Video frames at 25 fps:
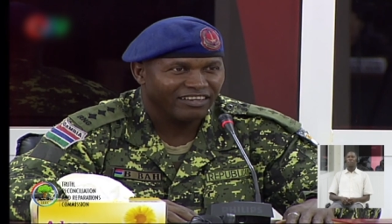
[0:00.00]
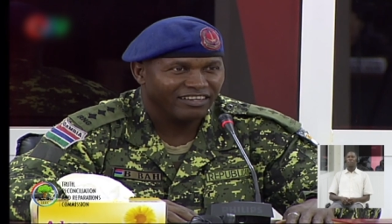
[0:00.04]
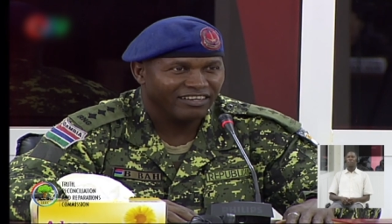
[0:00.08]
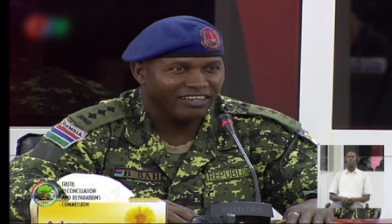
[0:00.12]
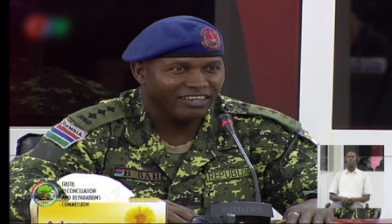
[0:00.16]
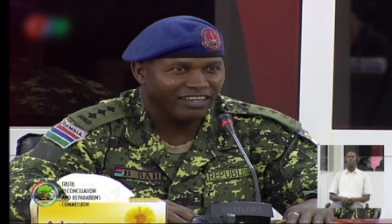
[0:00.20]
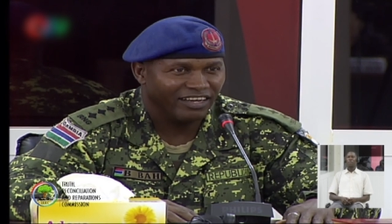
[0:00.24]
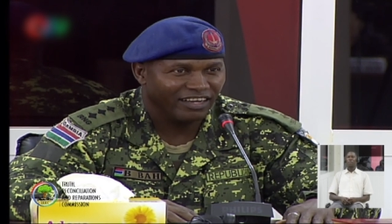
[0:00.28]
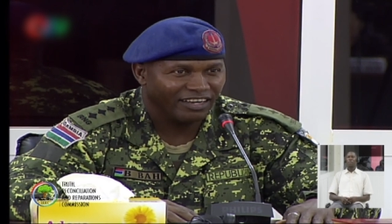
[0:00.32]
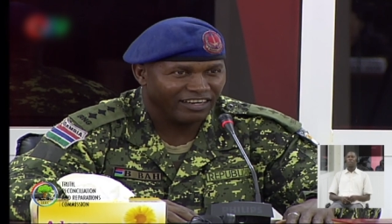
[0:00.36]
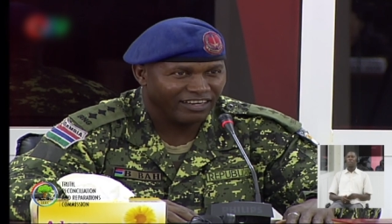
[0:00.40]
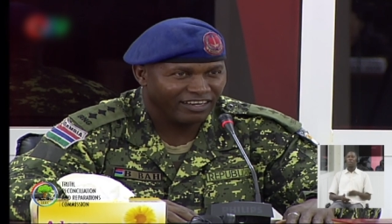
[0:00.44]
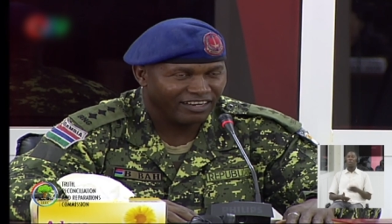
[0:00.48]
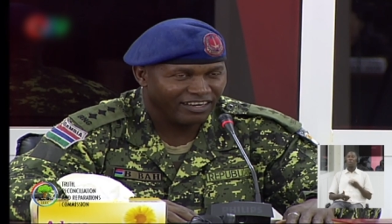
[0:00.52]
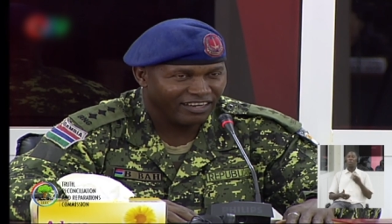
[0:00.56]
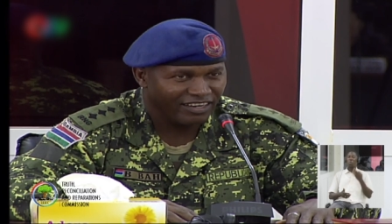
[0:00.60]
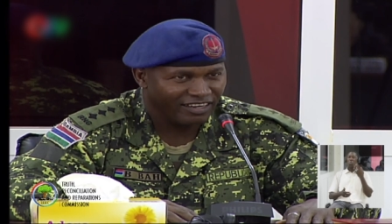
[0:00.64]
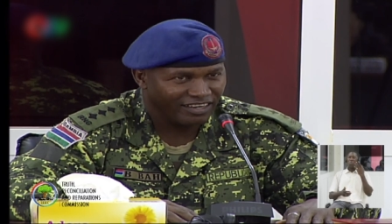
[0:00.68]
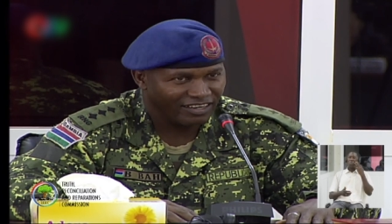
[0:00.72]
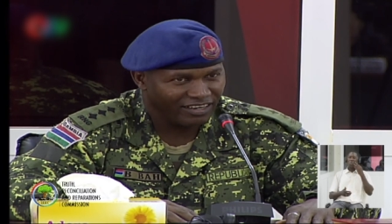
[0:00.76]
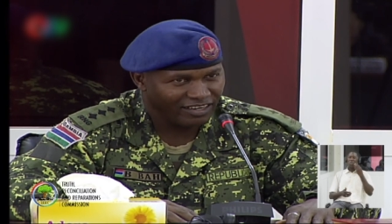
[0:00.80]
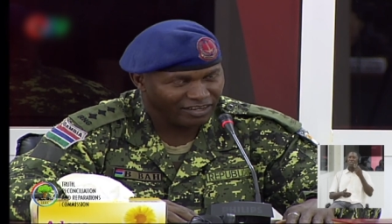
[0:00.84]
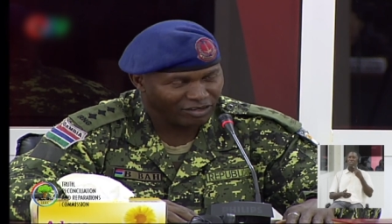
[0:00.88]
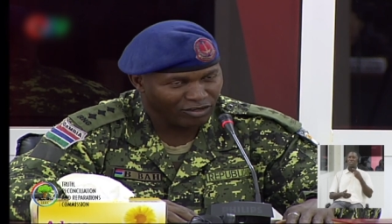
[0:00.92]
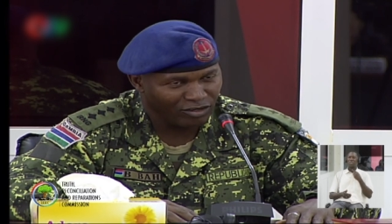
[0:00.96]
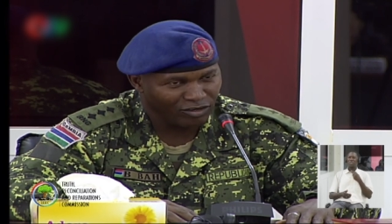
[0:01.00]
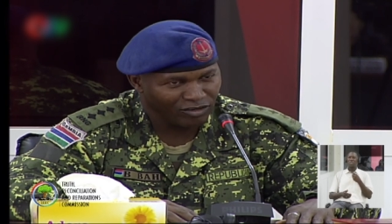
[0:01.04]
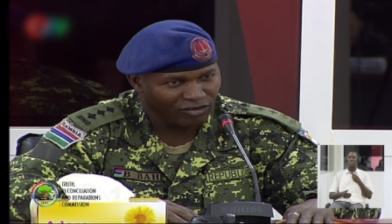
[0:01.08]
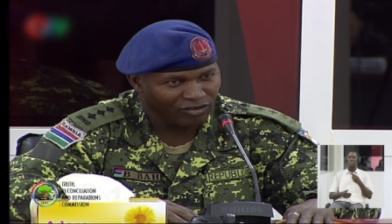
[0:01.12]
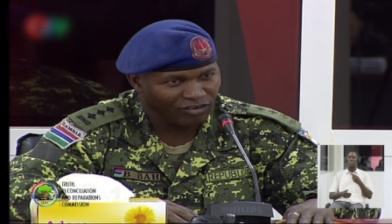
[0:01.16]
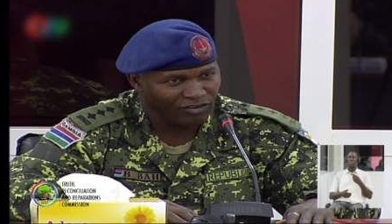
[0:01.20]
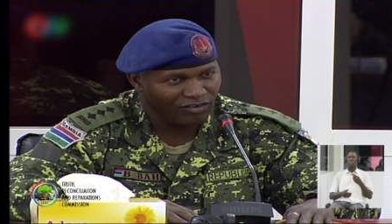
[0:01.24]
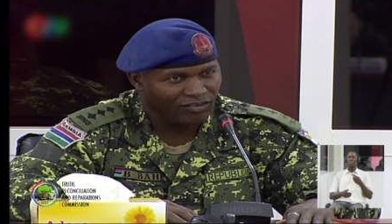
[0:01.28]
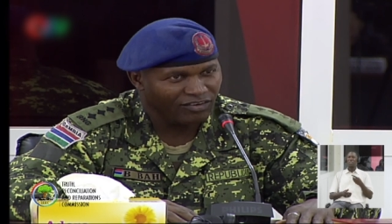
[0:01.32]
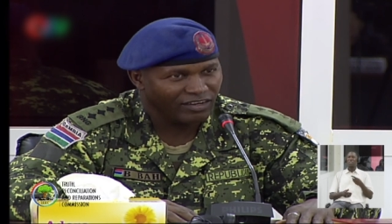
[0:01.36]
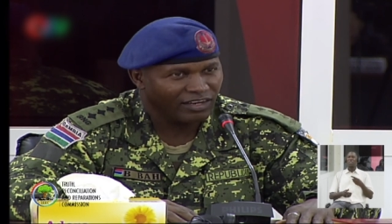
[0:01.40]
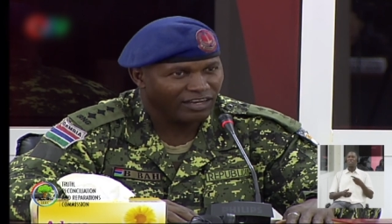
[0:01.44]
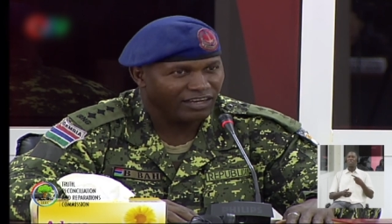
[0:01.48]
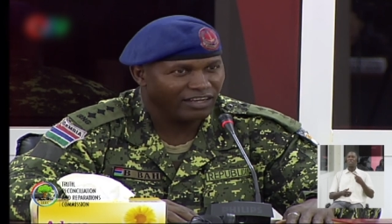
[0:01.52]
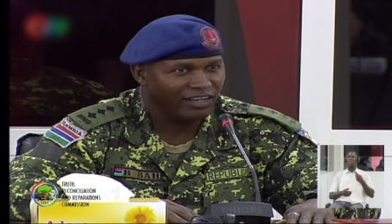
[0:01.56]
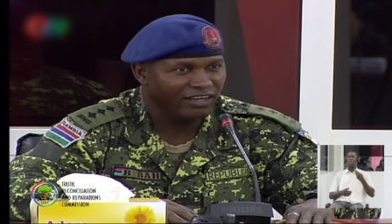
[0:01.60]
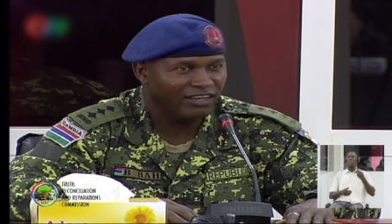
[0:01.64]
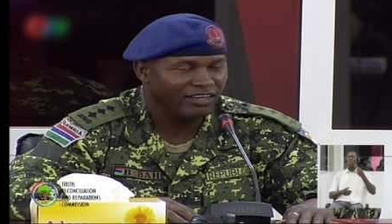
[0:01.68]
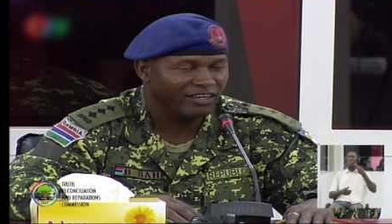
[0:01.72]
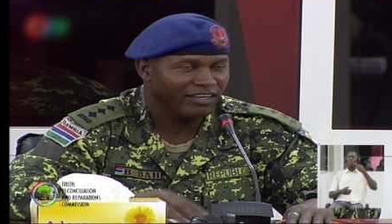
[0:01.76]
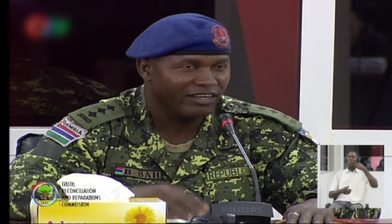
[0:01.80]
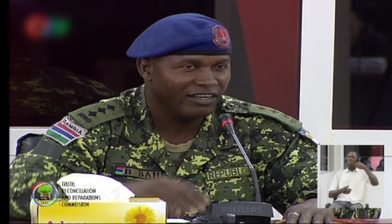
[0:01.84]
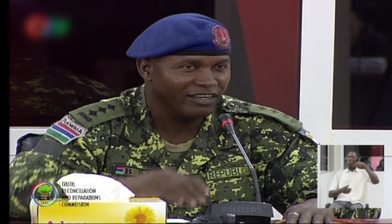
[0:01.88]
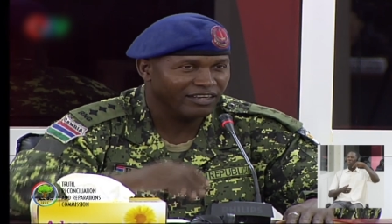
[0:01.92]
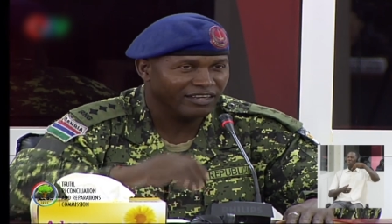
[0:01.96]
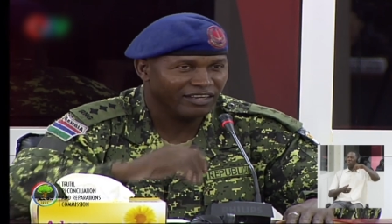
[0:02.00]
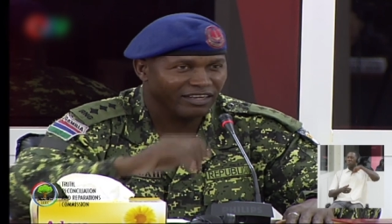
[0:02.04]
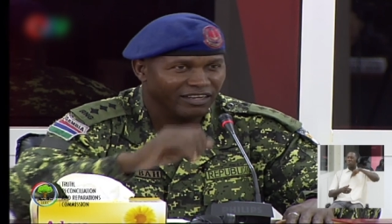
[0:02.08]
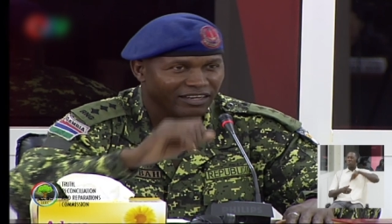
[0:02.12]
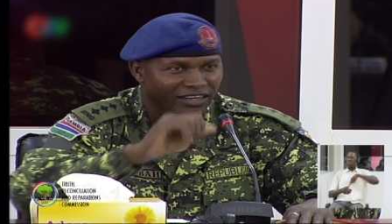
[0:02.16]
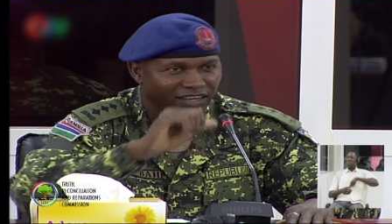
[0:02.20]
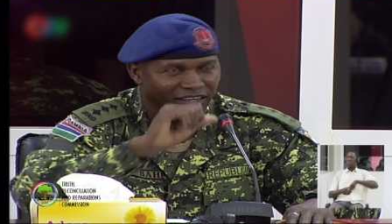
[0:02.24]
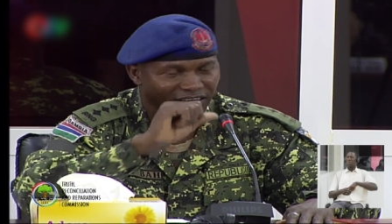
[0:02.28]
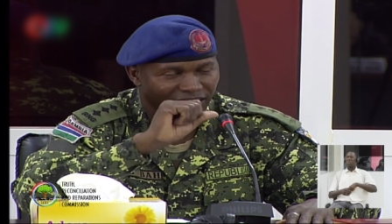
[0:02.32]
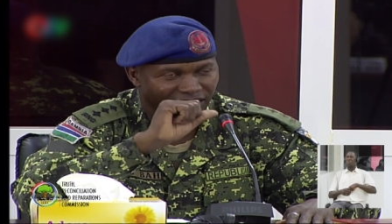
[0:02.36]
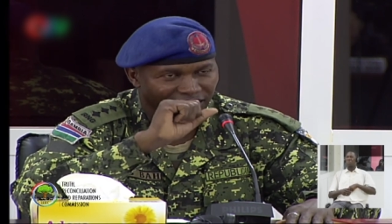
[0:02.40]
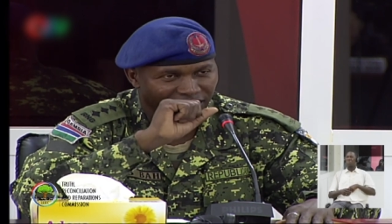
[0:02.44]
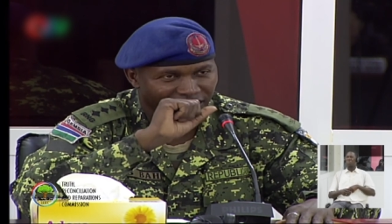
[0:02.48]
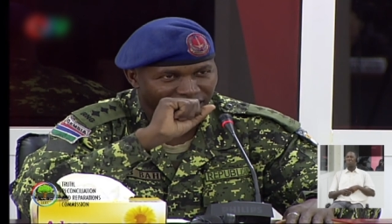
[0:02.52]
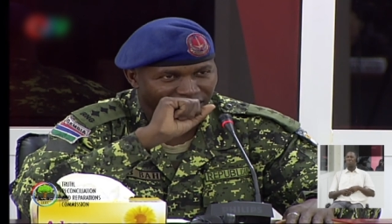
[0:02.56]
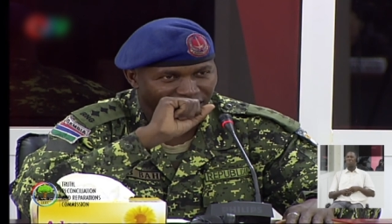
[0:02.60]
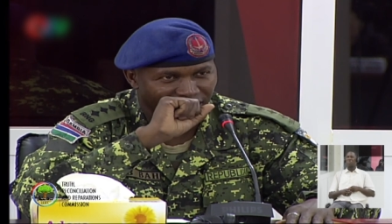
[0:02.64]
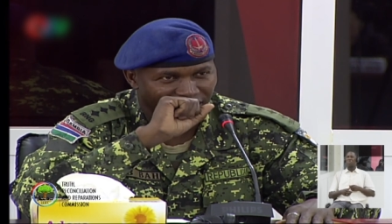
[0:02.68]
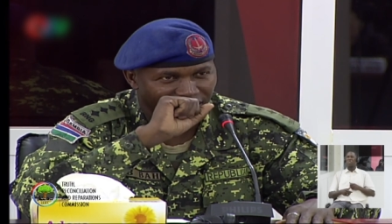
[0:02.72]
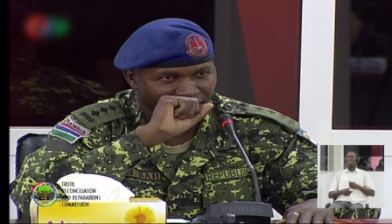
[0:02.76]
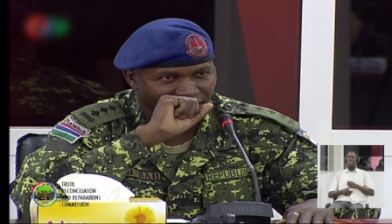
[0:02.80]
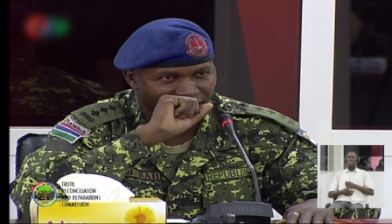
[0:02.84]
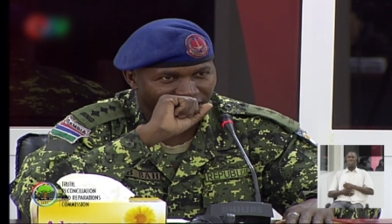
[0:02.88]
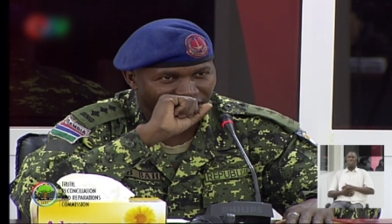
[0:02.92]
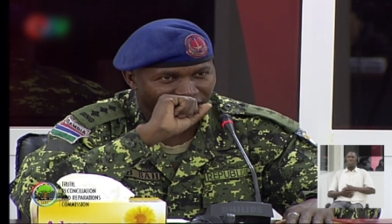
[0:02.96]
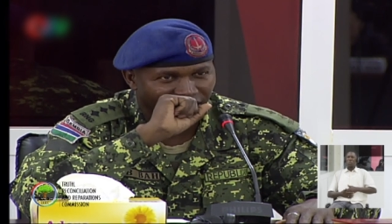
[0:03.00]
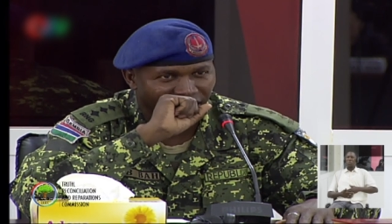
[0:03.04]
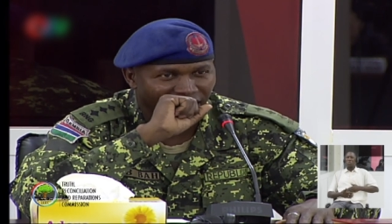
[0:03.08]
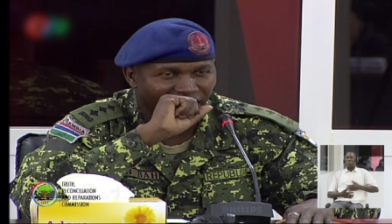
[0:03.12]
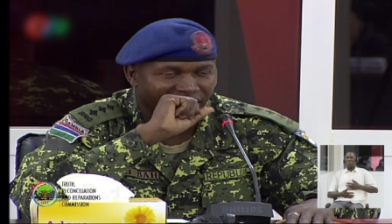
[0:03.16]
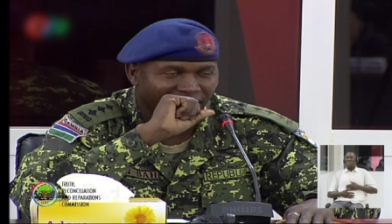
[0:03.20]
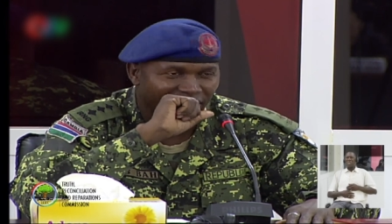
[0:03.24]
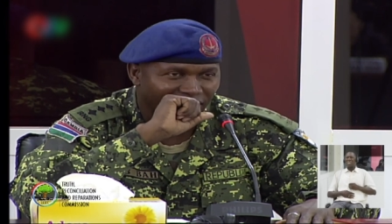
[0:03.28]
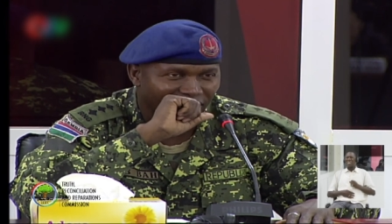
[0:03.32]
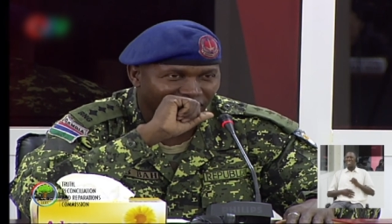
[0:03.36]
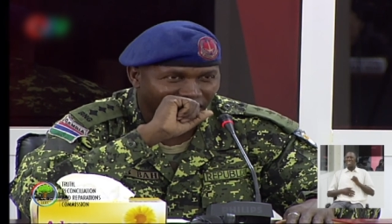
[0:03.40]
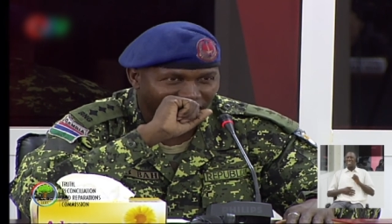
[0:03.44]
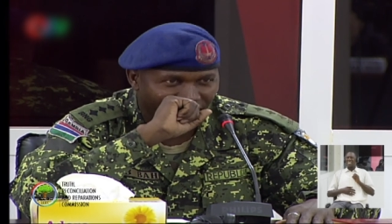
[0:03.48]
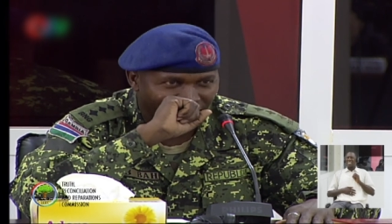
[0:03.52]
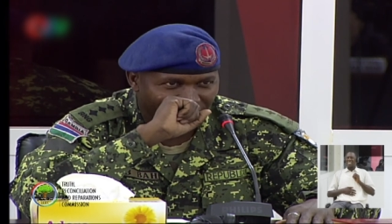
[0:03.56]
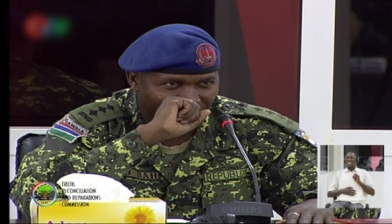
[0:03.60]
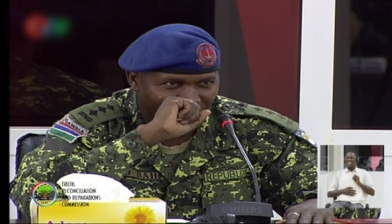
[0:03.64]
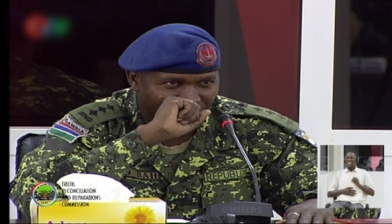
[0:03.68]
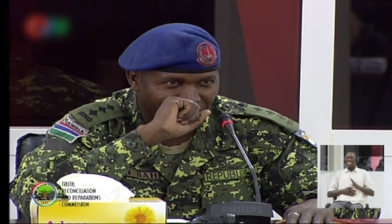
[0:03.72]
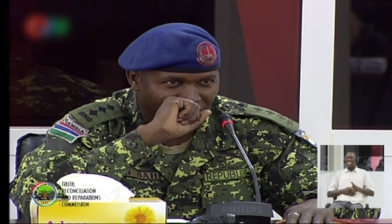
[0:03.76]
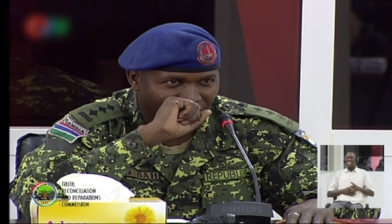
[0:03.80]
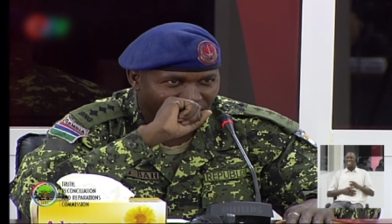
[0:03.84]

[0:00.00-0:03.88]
Then, you know, and I